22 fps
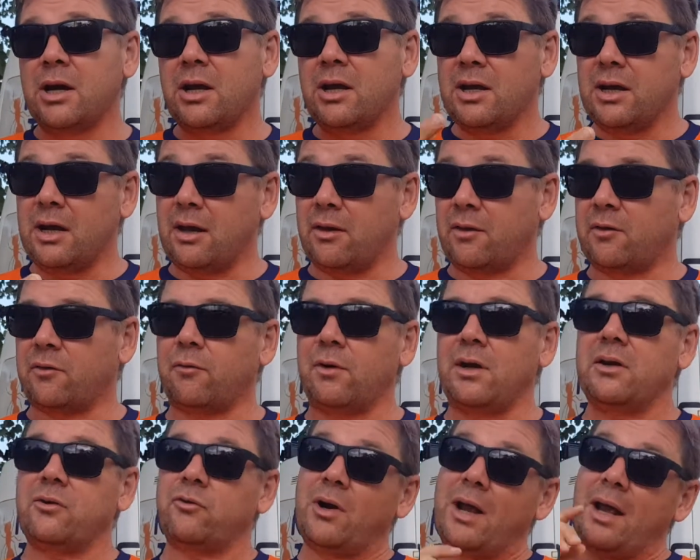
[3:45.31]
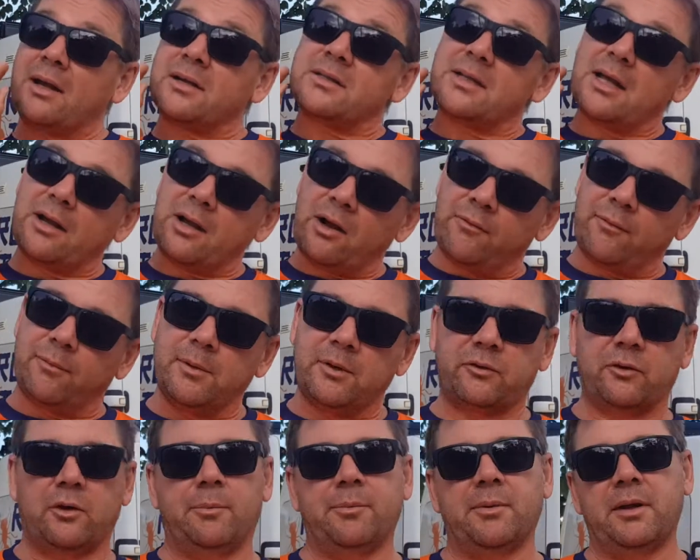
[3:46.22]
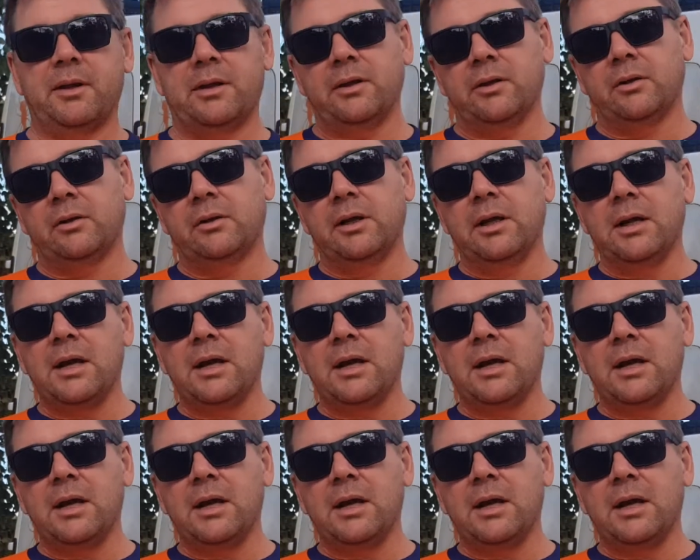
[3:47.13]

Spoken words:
You get 3 tracks. They go from the top of the hill,